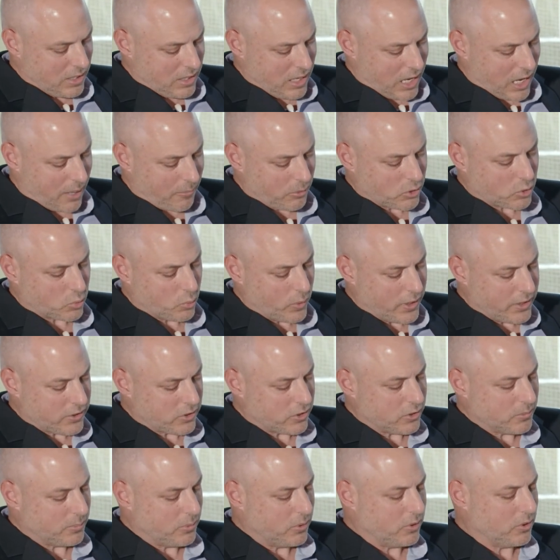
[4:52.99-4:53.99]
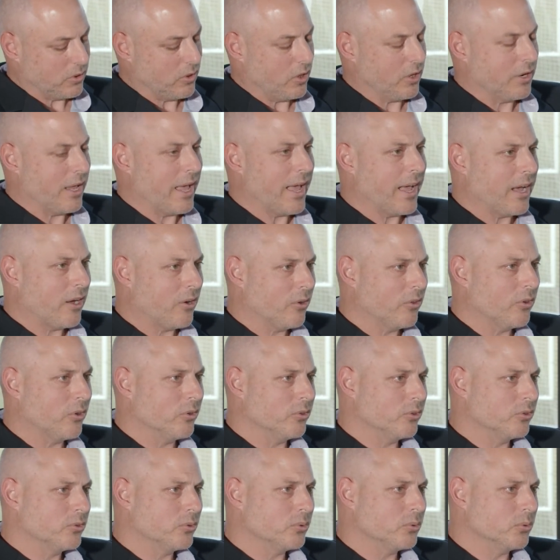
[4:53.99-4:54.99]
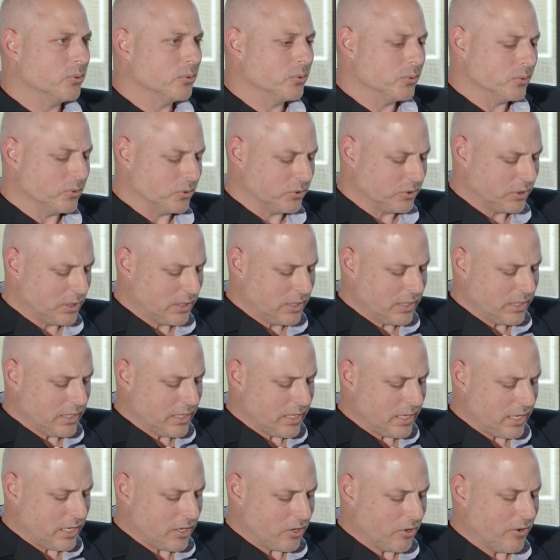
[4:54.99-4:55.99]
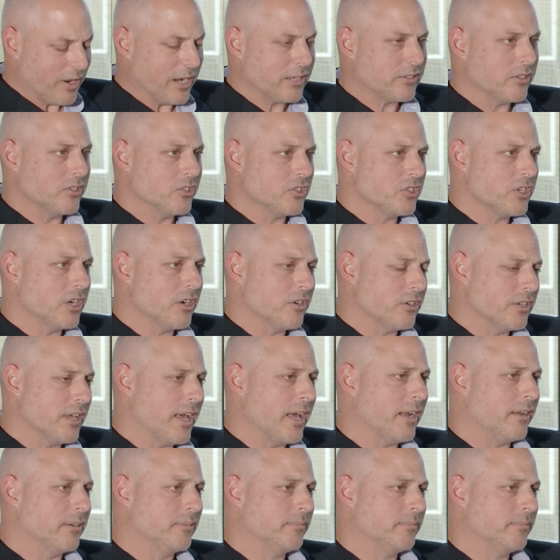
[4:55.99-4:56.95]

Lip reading: How much weight do you put on how those tools interact and share data?